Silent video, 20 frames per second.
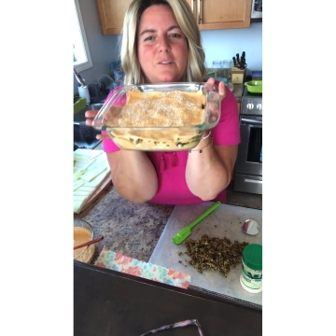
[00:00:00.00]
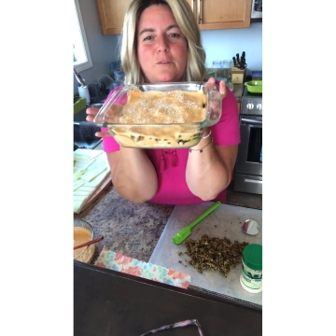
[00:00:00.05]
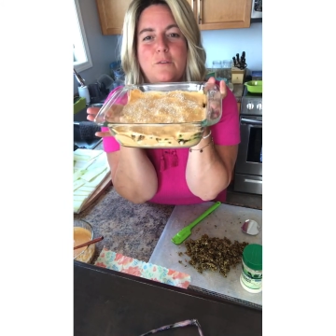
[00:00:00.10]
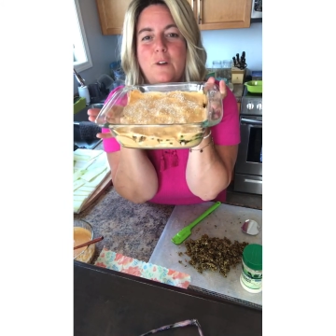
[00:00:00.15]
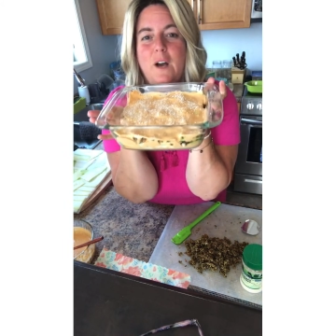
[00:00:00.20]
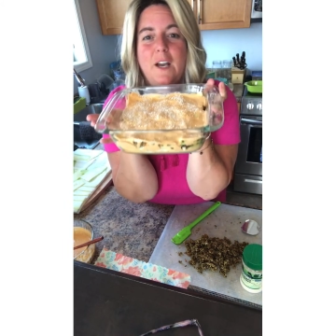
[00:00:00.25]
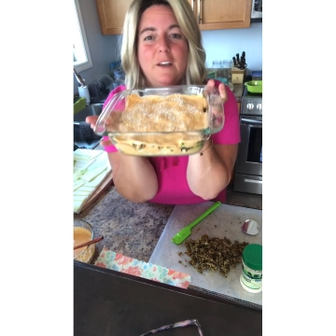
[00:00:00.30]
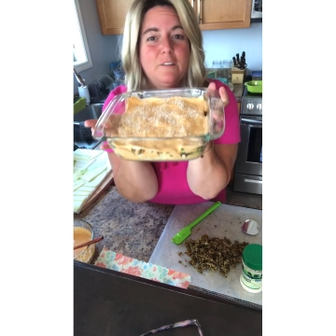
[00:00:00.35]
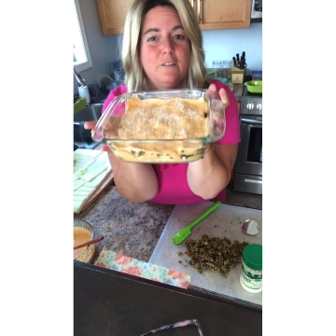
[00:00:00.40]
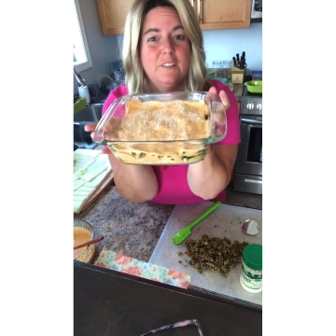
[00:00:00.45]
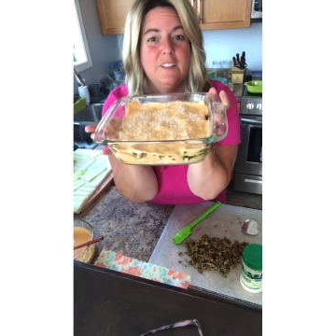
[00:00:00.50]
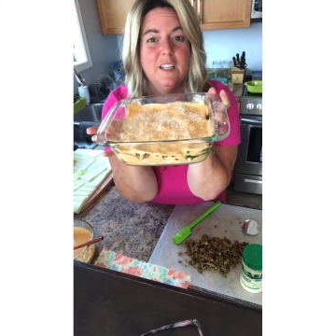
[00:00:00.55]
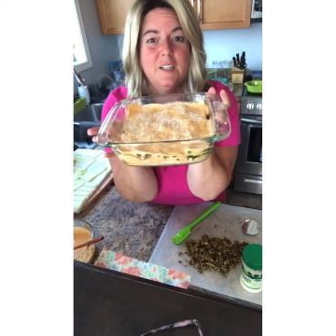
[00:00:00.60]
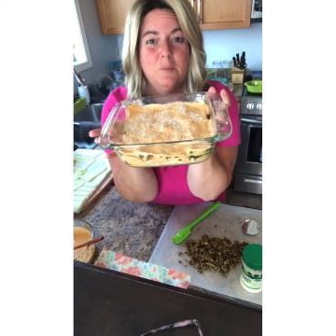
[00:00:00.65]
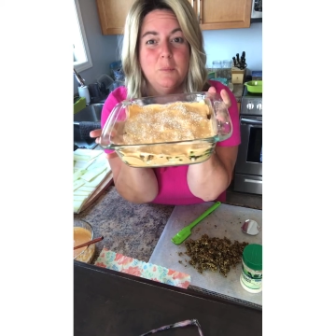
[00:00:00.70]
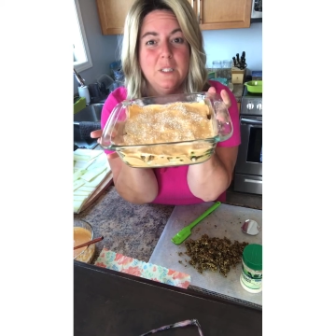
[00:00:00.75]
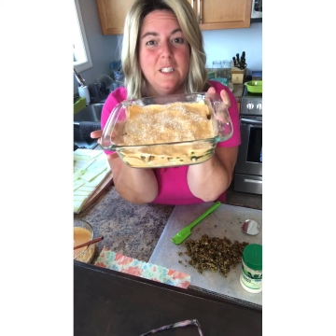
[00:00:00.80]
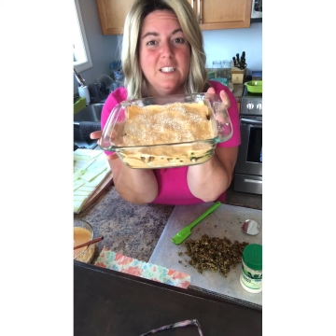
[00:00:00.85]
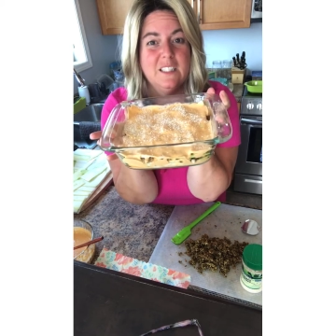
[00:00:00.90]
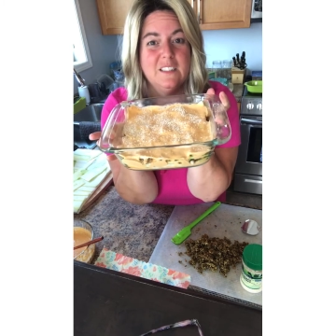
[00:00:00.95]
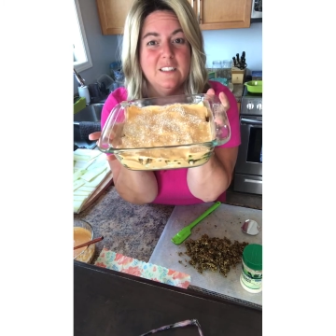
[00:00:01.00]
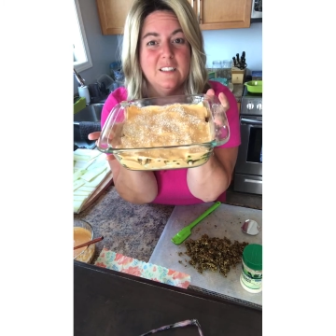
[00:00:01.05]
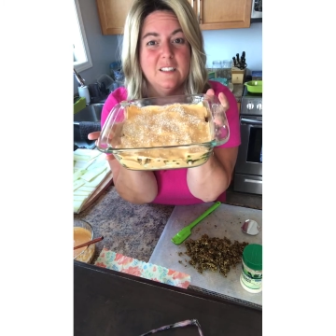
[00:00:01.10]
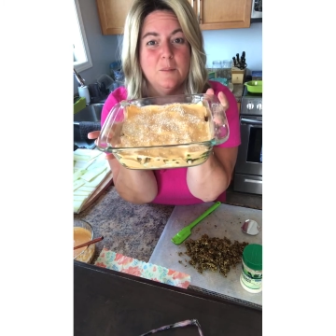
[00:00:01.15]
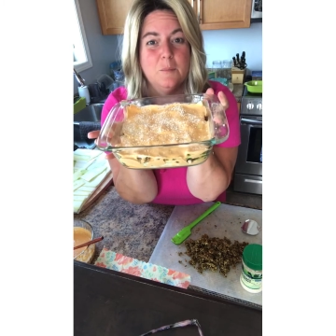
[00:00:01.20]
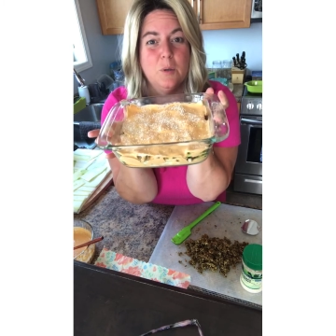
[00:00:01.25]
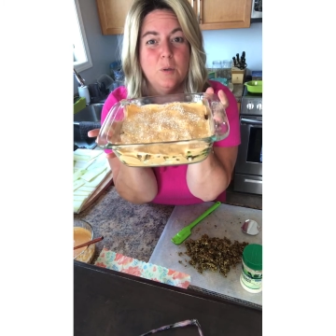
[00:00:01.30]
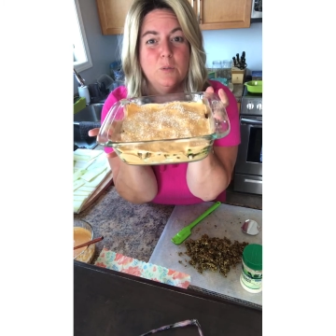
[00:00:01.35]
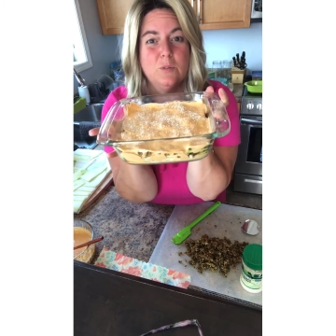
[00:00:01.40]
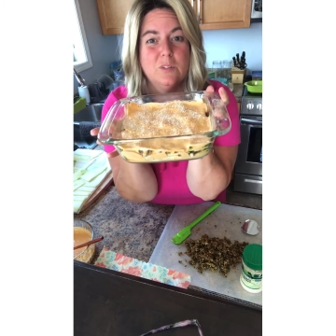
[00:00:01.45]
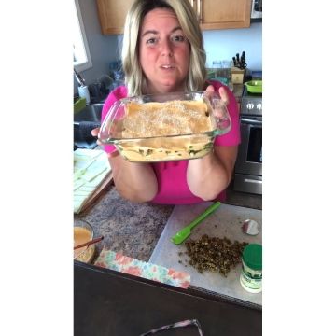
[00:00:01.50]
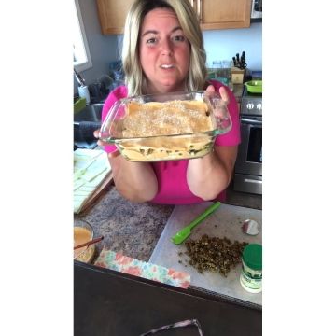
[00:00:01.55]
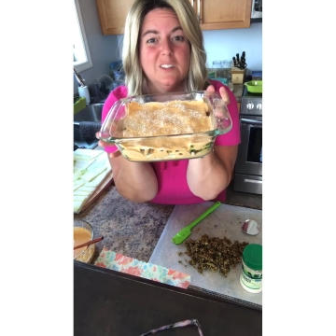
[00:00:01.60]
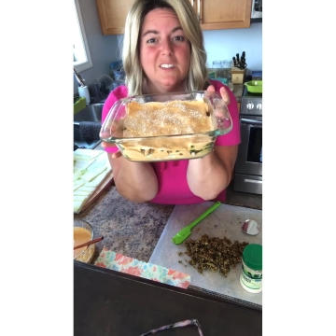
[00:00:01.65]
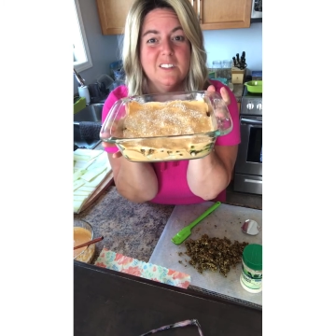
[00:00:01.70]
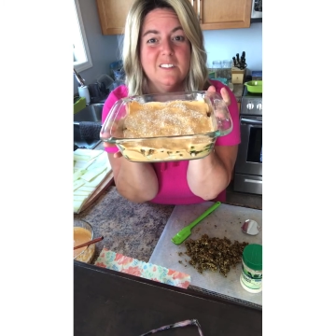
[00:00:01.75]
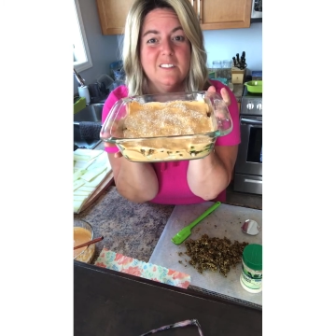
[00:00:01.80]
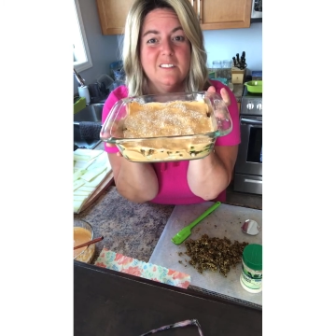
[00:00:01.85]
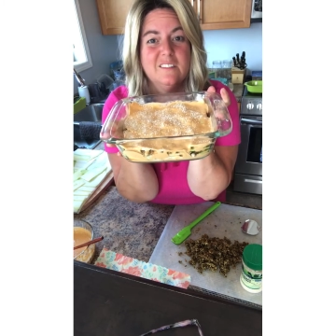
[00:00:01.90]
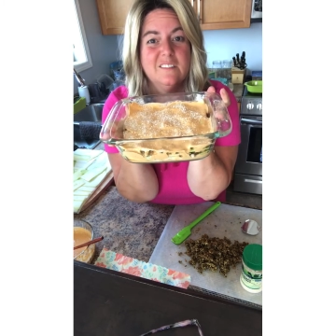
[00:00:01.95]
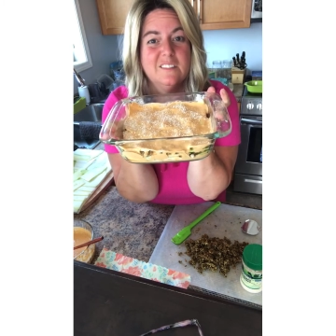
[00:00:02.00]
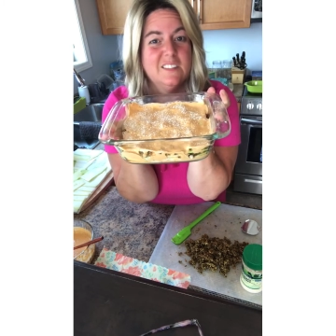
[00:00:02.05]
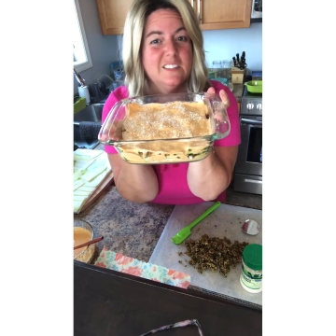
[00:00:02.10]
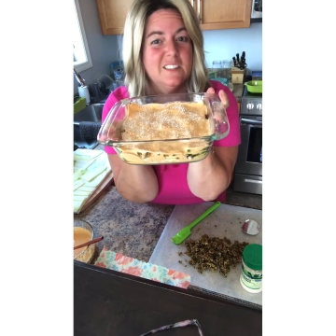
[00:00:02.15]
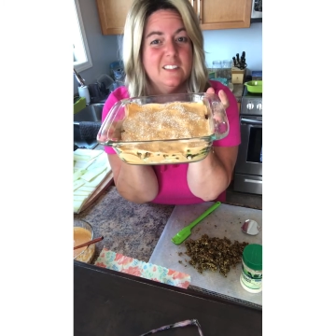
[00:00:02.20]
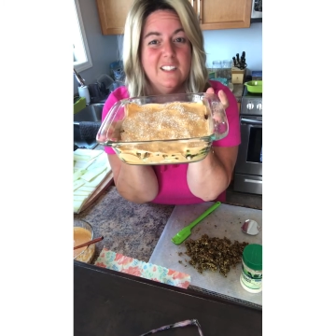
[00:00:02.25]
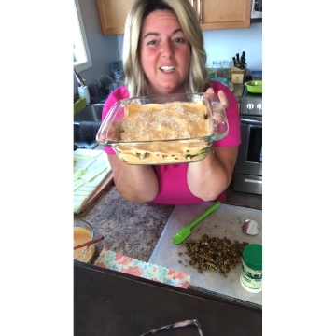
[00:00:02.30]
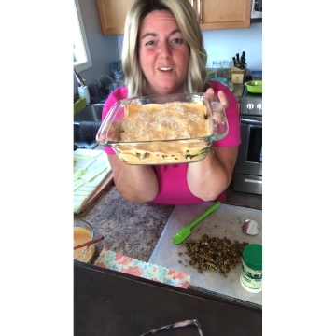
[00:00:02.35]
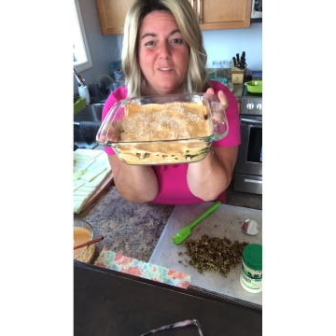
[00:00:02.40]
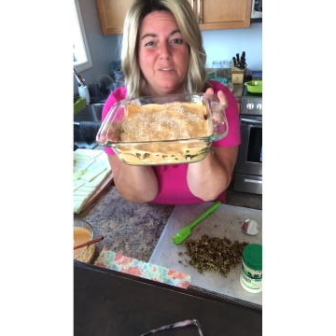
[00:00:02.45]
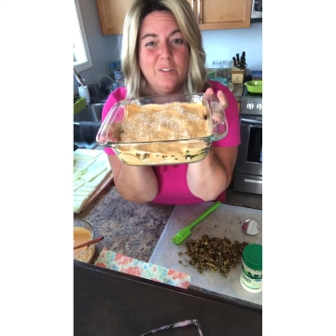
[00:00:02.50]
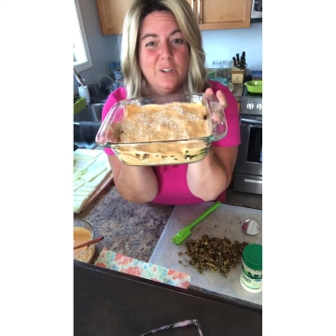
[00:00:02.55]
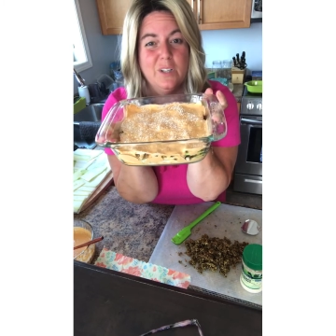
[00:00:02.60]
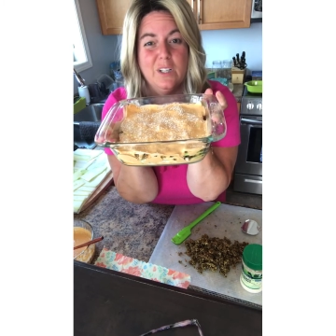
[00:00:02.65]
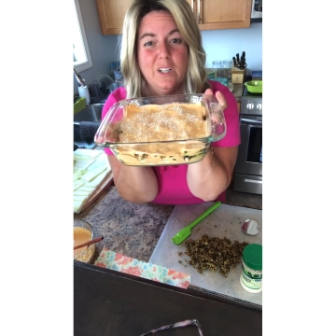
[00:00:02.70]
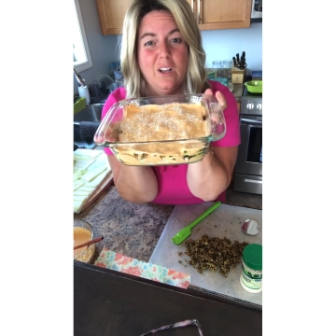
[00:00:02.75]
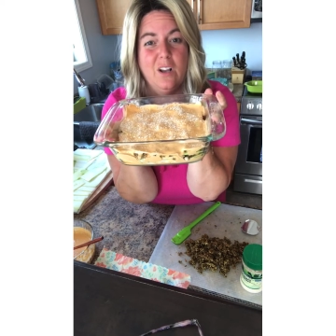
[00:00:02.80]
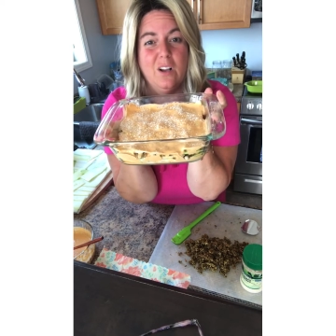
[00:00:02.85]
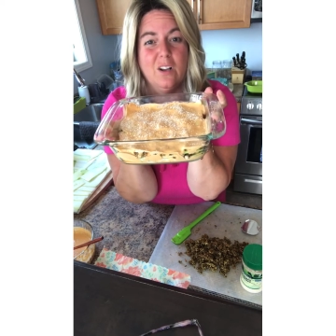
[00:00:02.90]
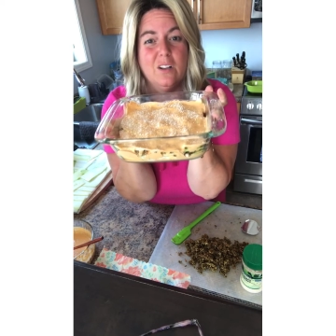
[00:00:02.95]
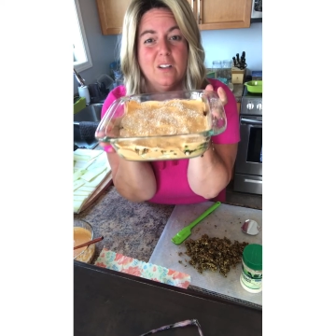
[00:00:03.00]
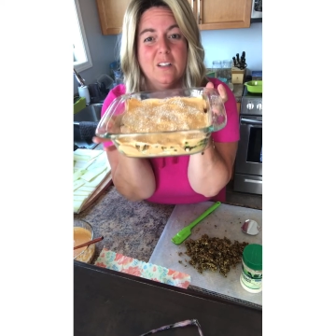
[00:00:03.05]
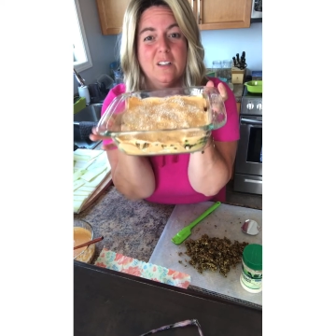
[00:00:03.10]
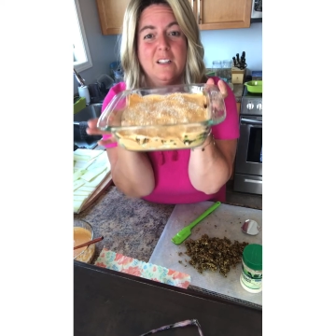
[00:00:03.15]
5-10 minutes at the most? It's not very long.